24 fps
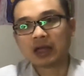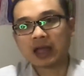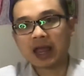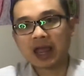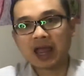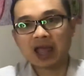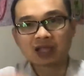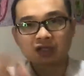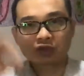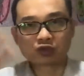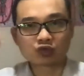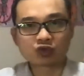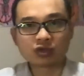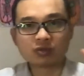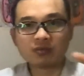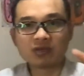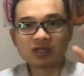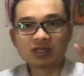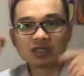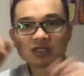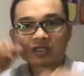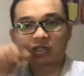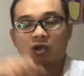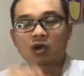
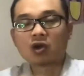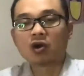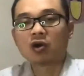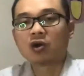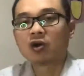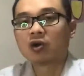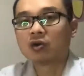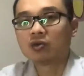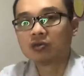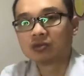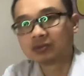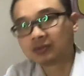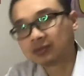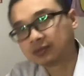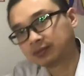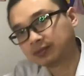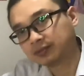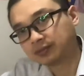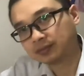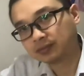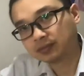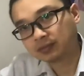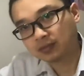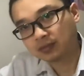extremely cold,
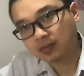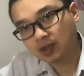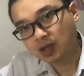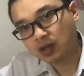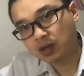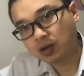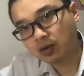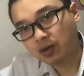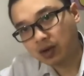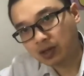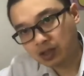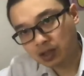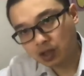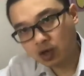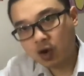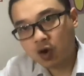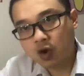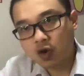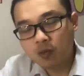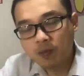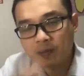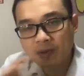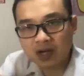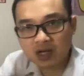as a
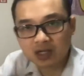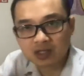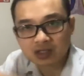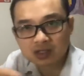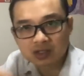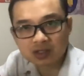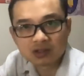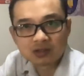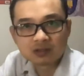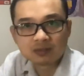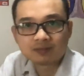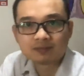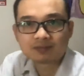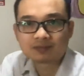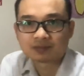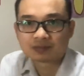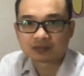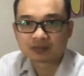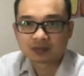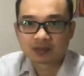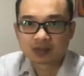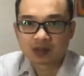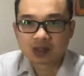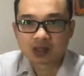cold person,
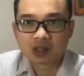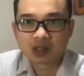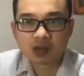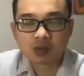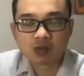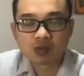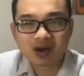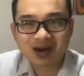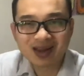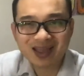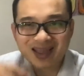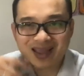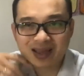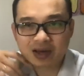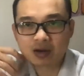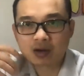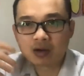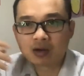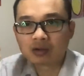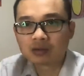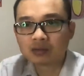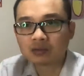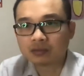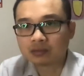you want to add
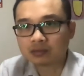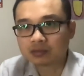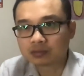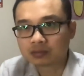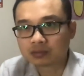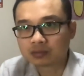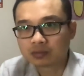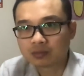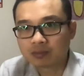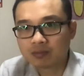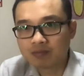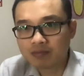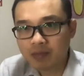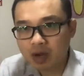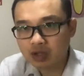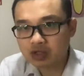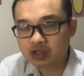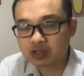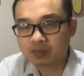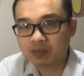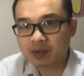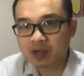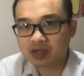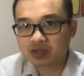on
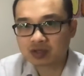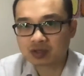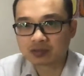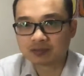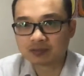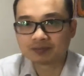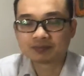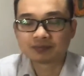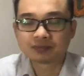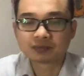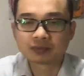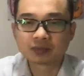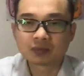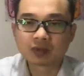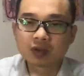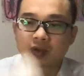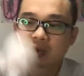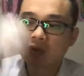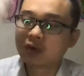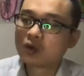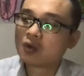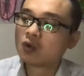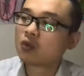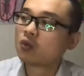moxibustion.
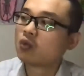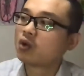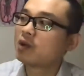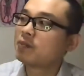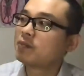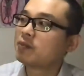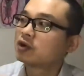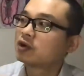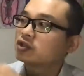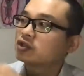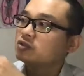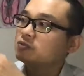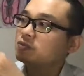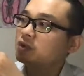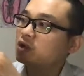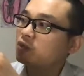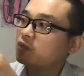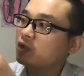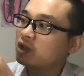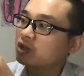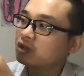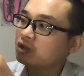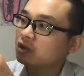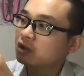What moxibustion?
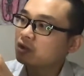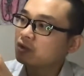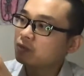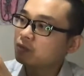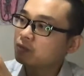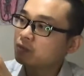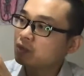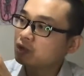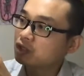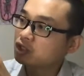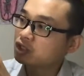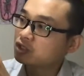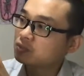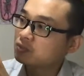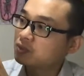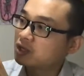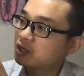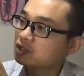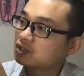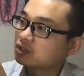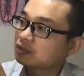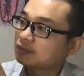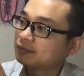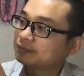Where to go
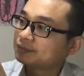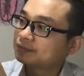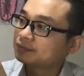moxibustion?